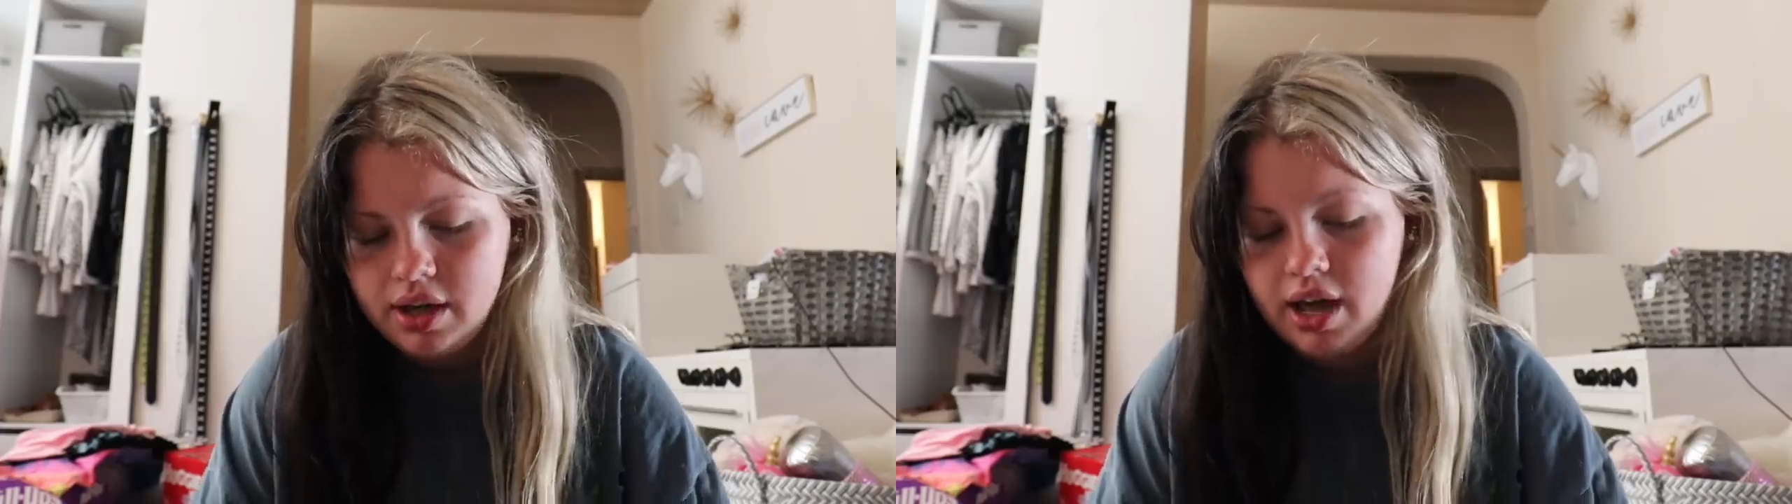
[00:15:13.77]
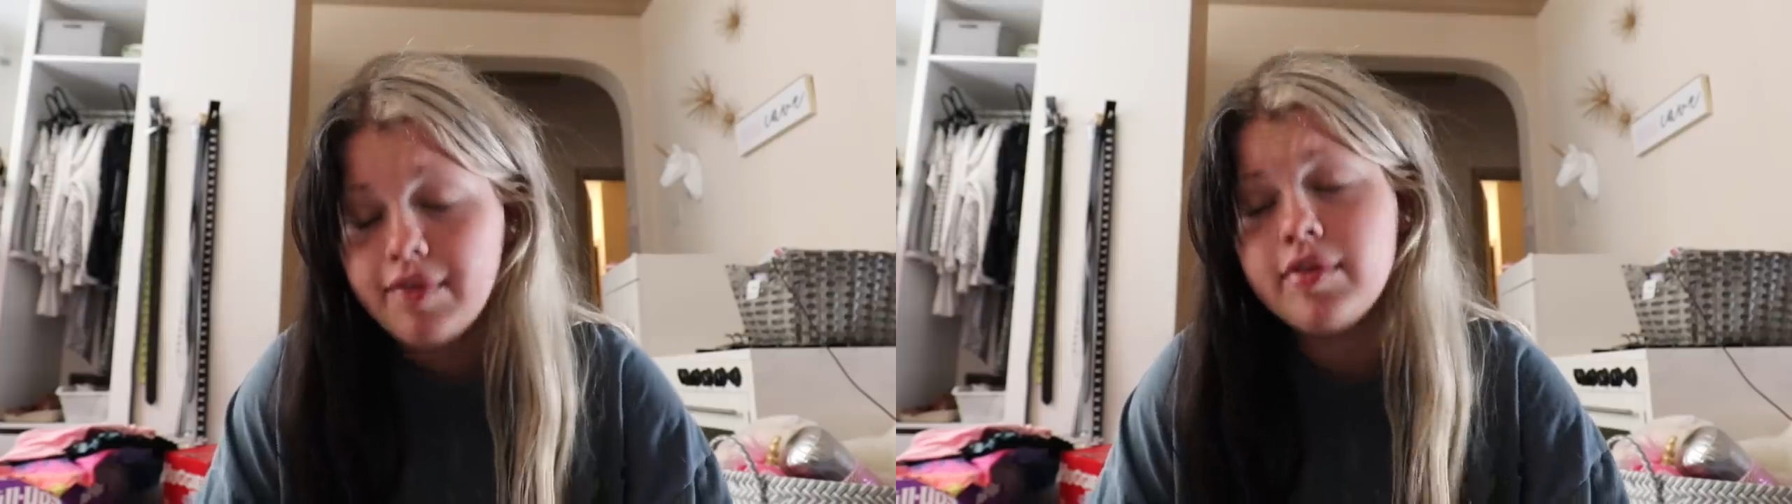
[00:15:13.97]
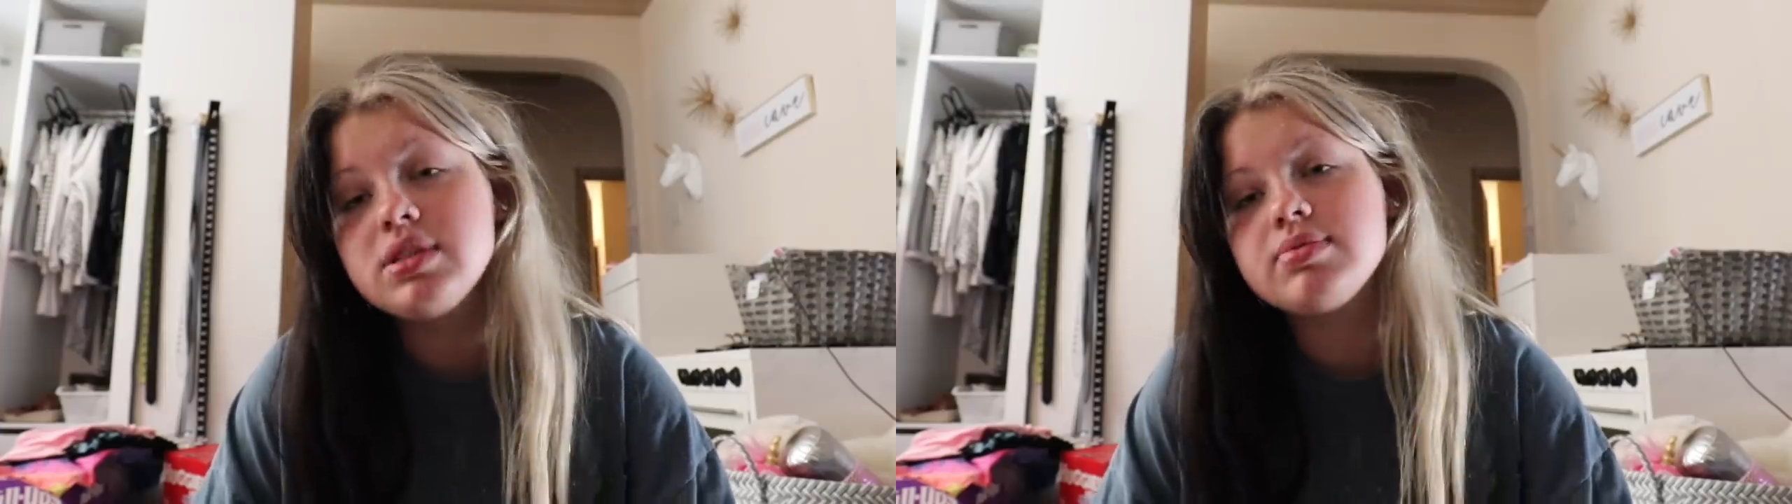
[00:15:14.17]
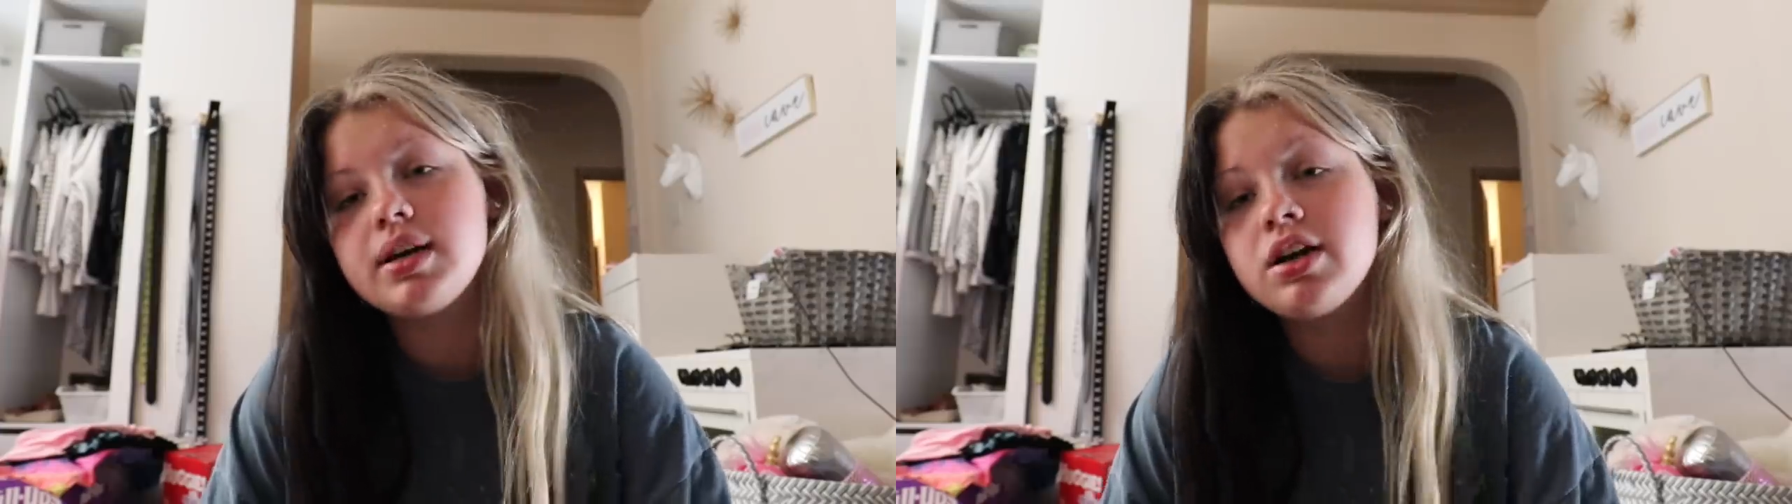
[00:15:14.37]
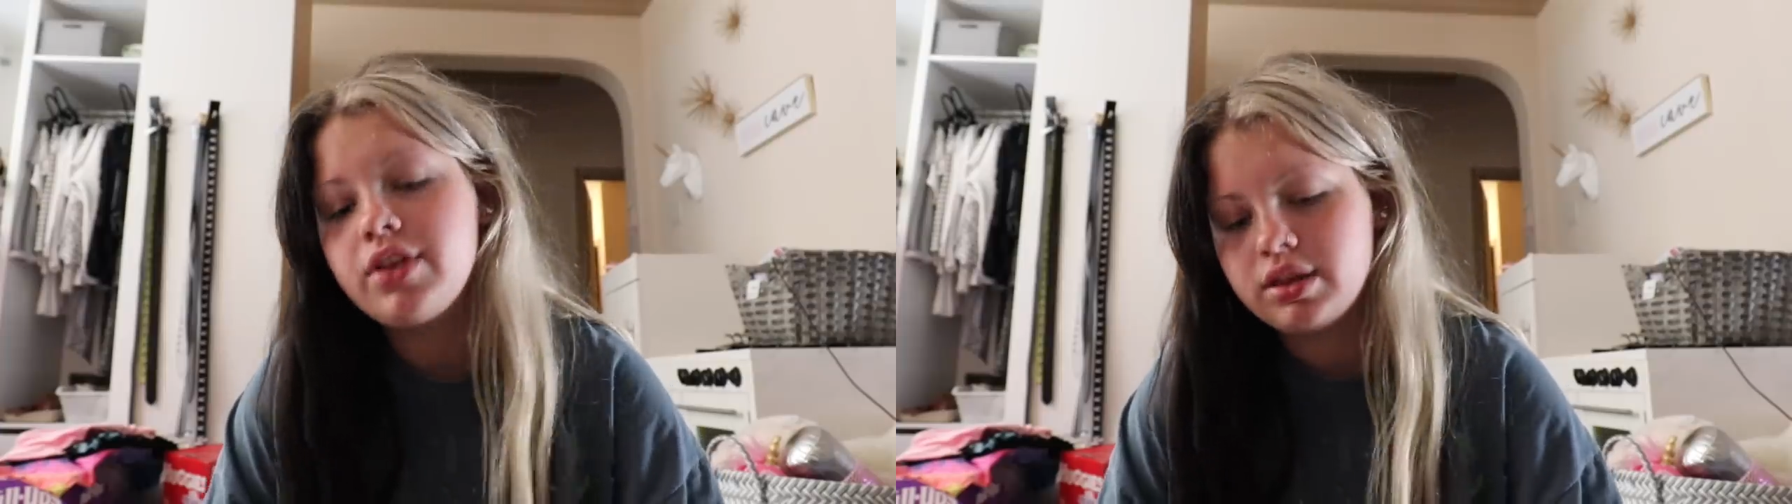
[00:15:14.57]
Everyone's
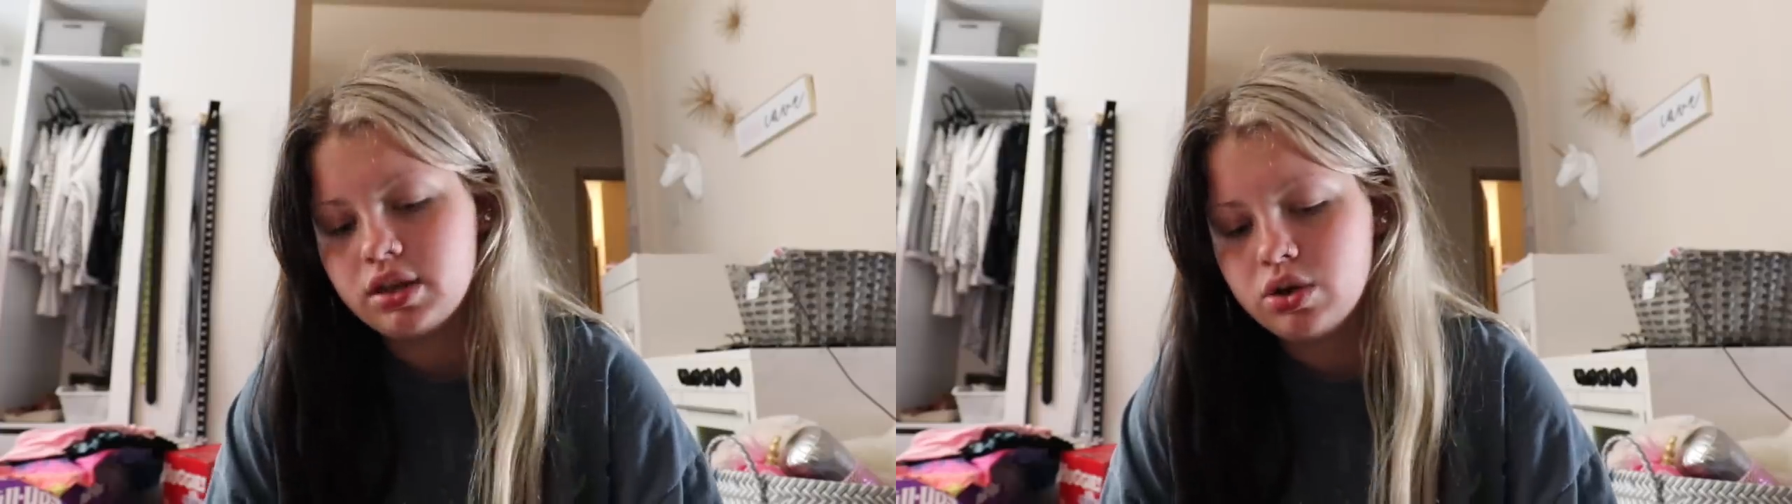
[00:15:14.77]
wearing like the